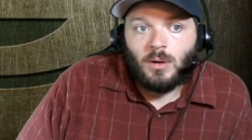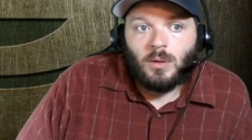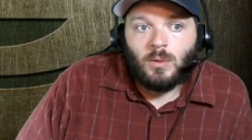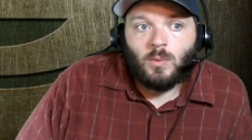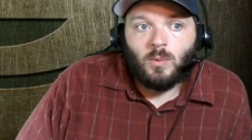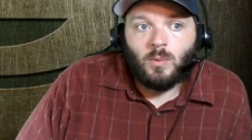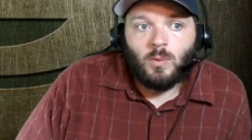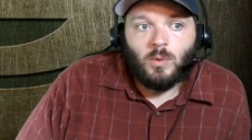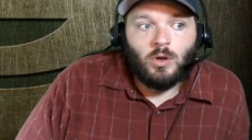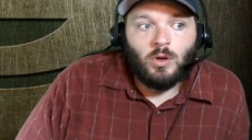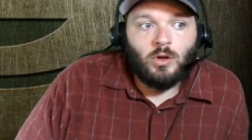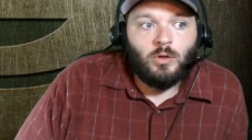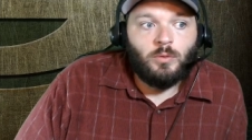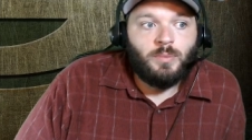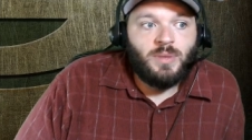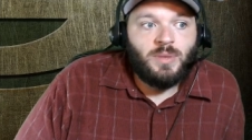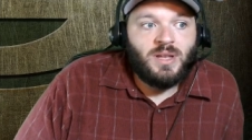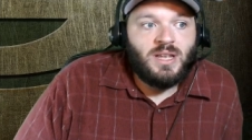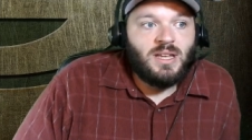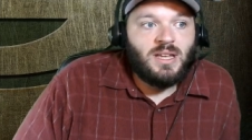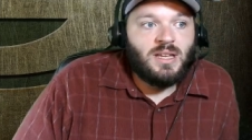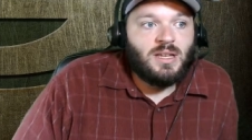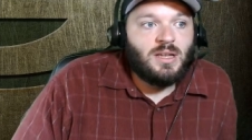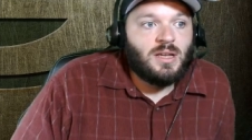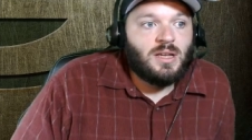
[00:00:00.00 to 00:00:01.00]
will
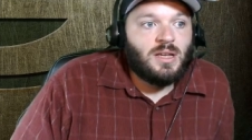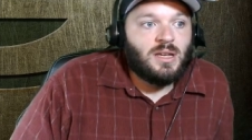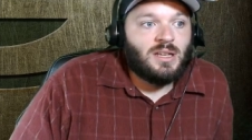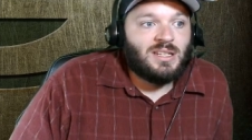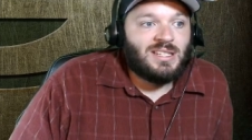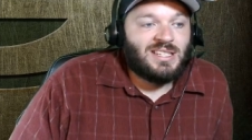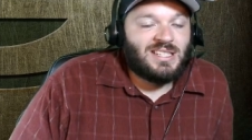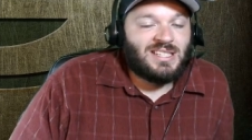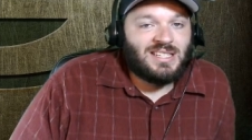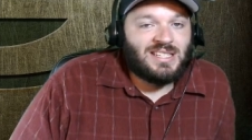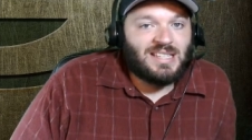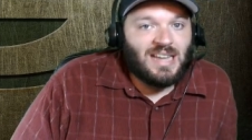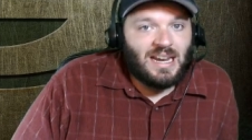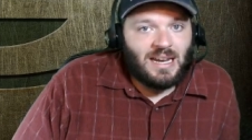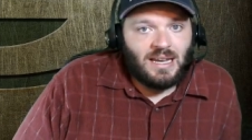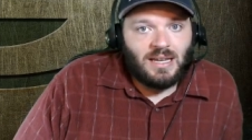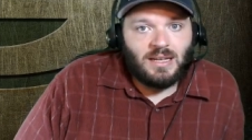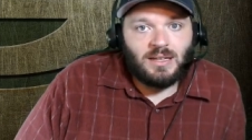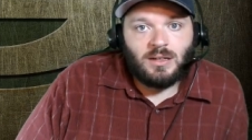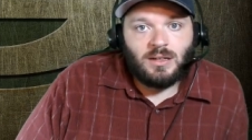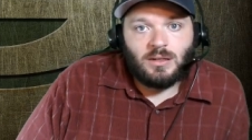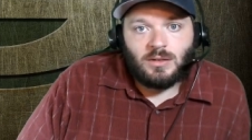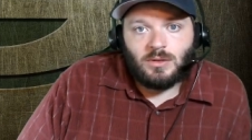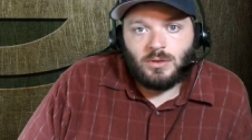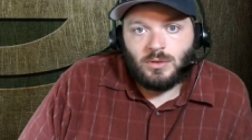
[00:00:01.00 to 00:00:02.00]
be
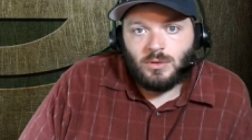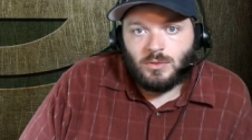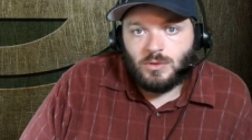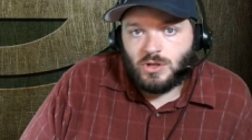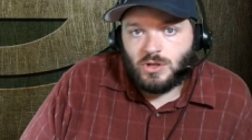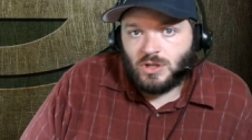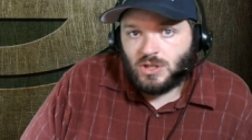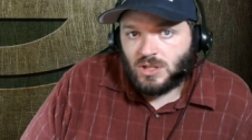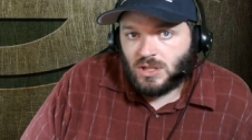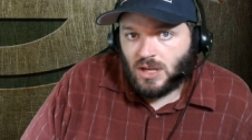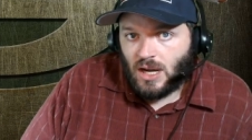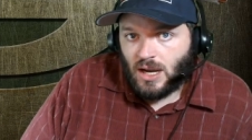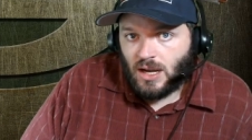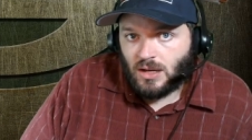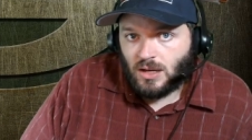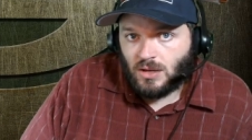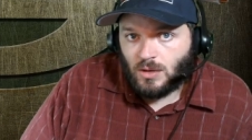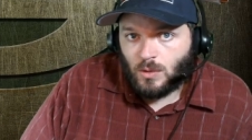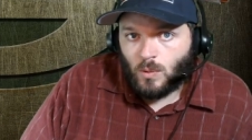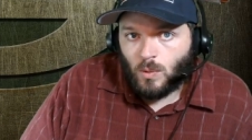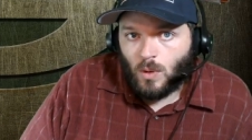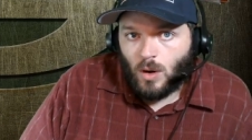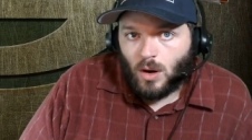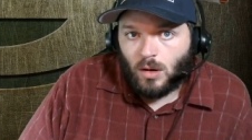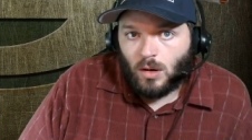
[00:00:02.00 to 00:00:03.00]
second to Josiah
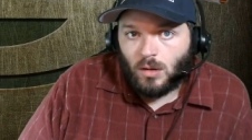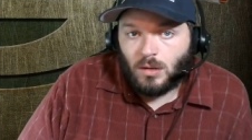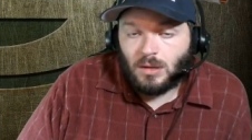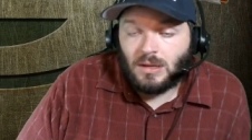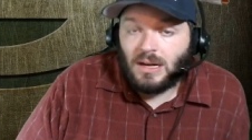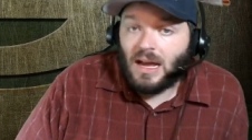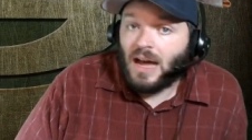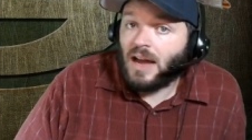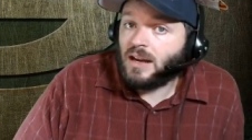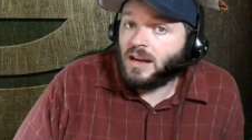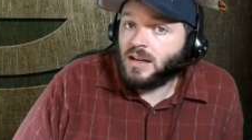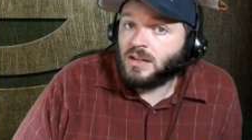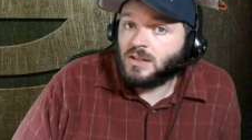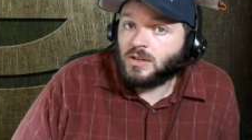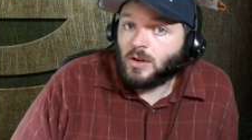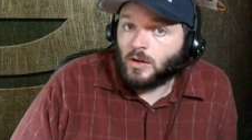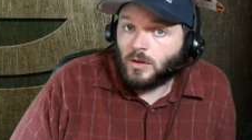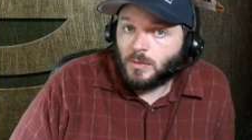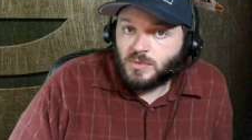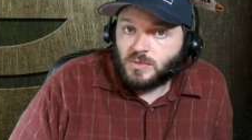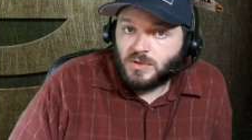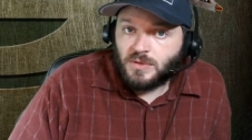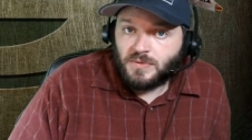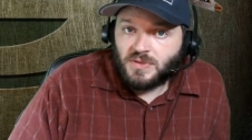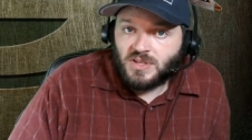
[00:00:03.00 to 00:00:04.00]
Deguara. Not in
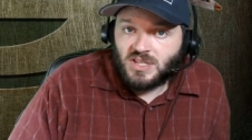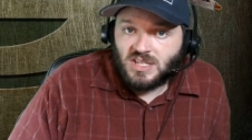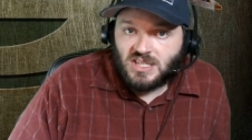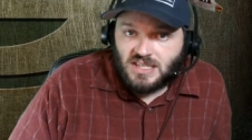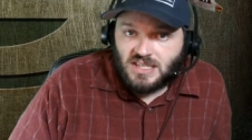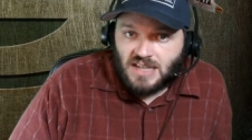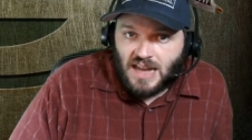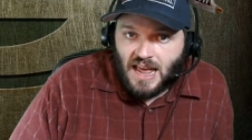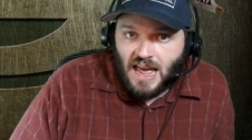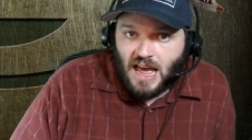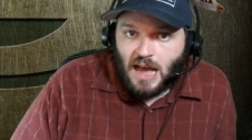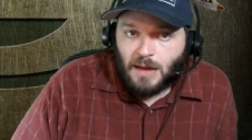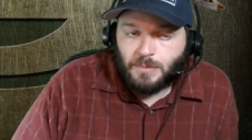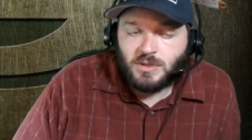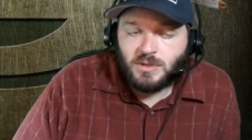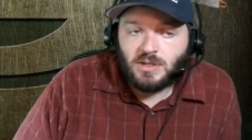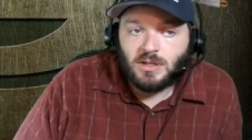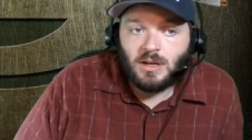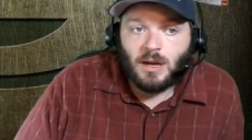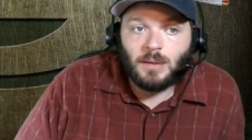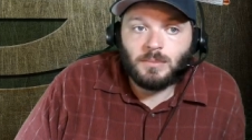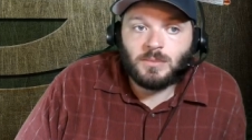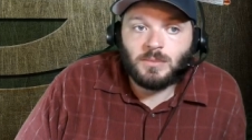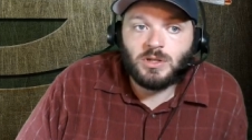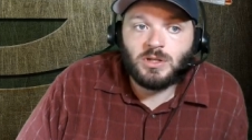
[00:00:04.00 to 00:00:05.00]
terms of snaps,
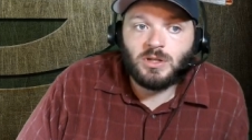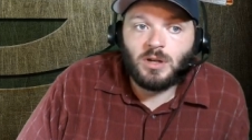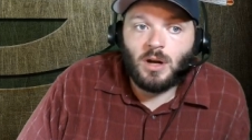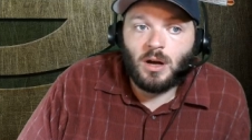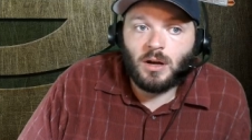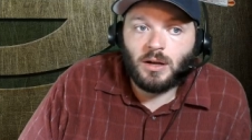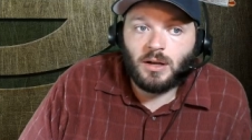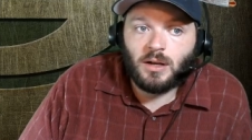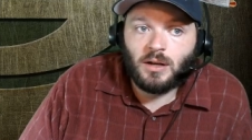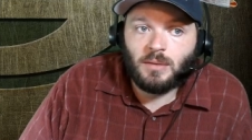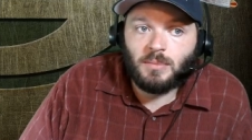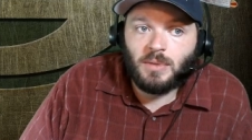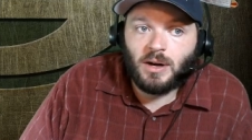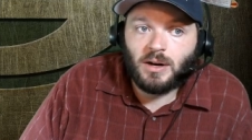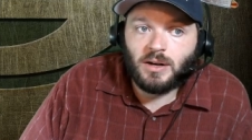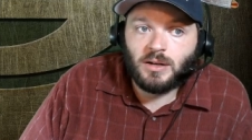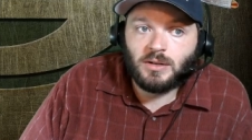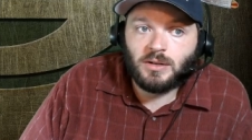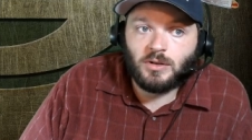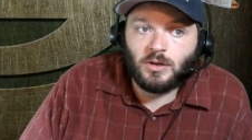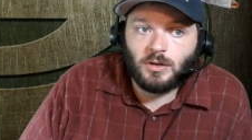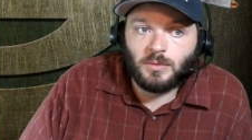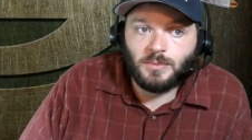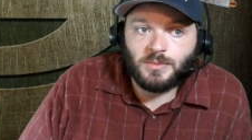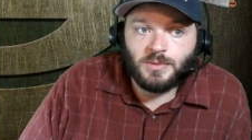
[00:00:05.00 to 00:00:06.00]
I'm just talking about in
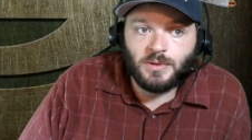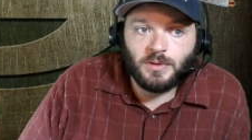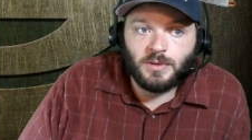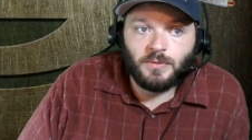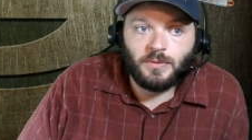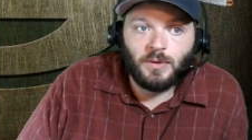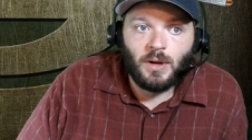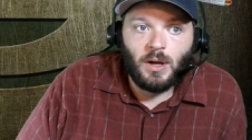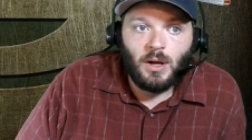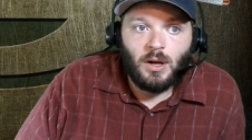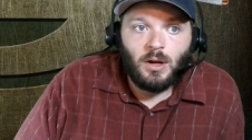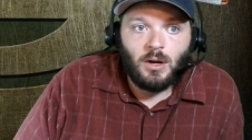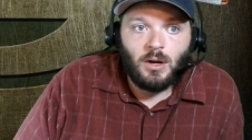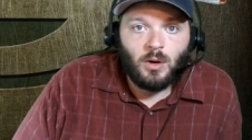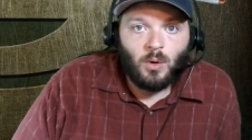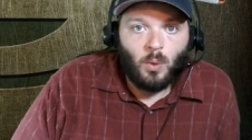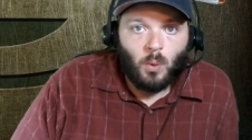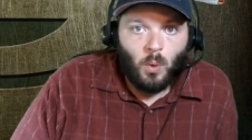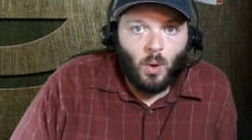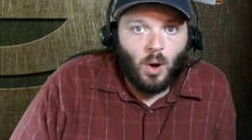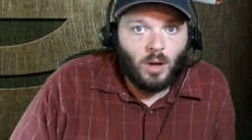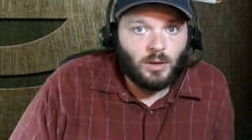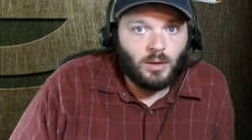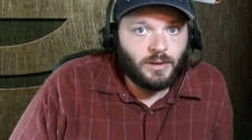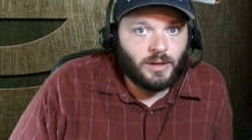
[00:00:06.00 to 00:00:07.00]
terms of
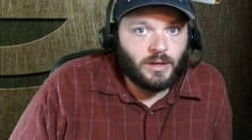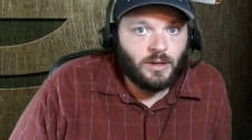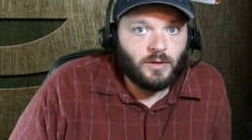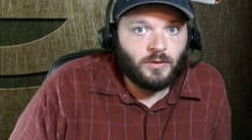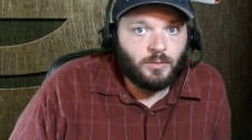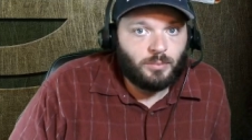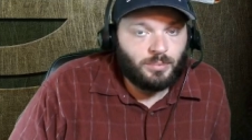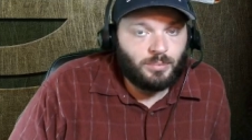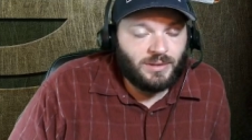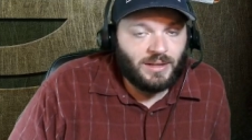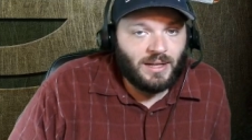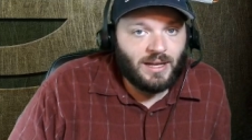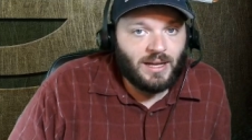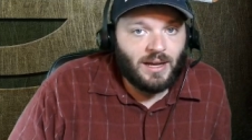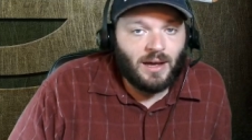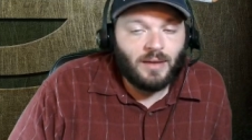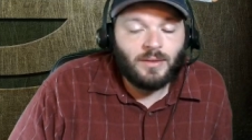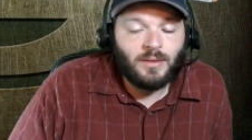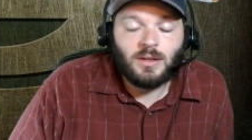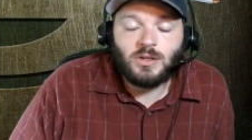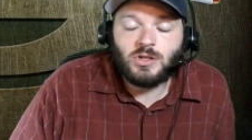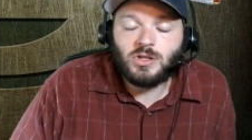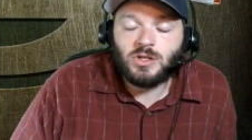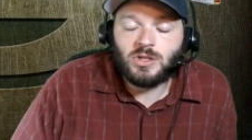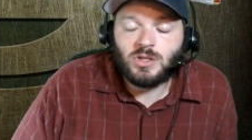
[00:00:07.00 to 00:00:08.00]
quality of play. I
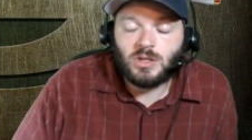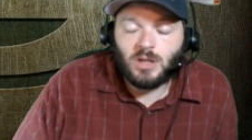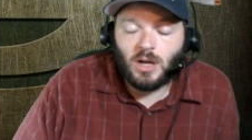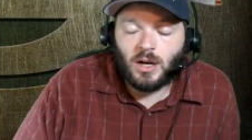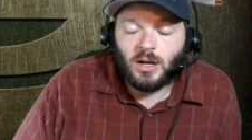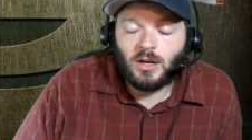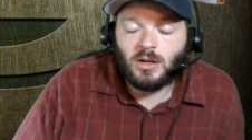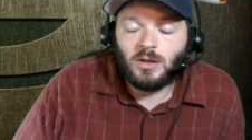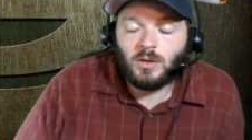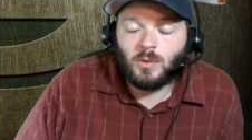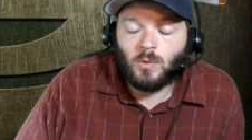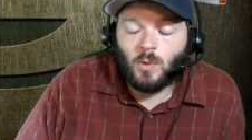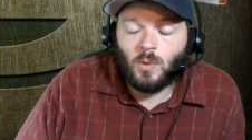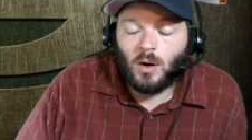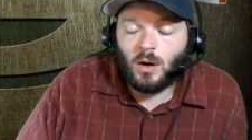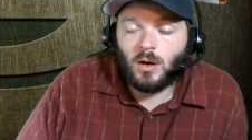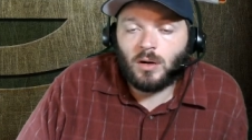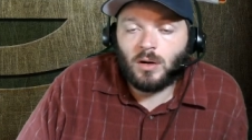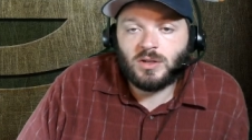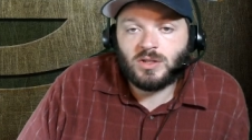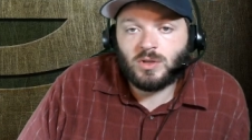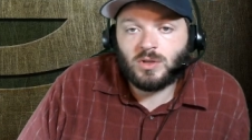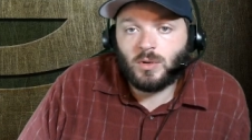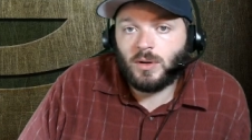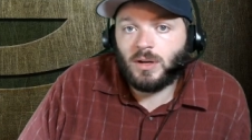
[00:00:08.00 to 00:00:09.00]
think Josiah
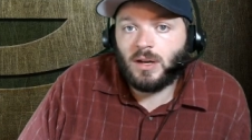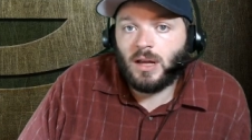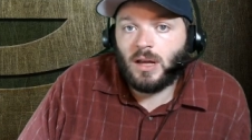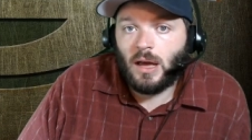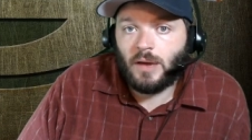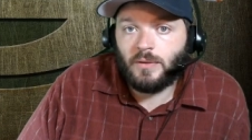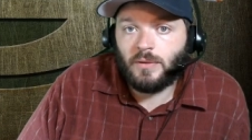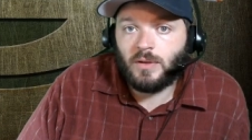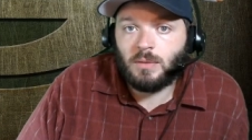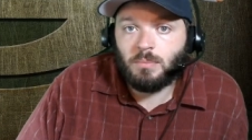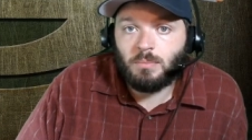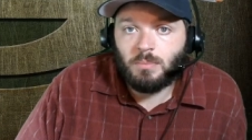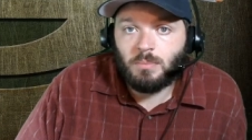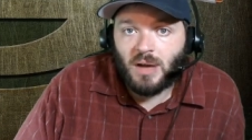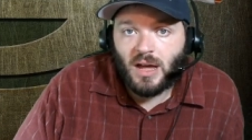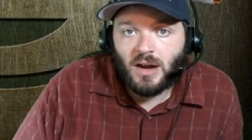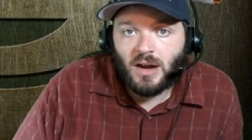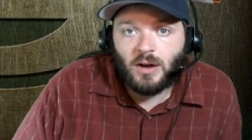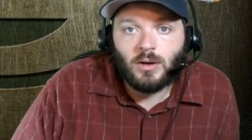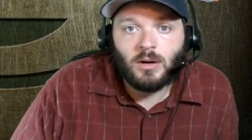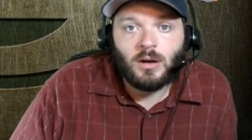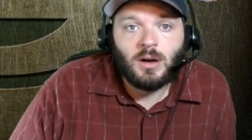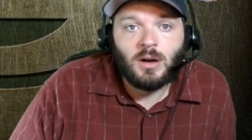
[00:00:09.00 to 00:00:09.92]
Deguara is going to have a better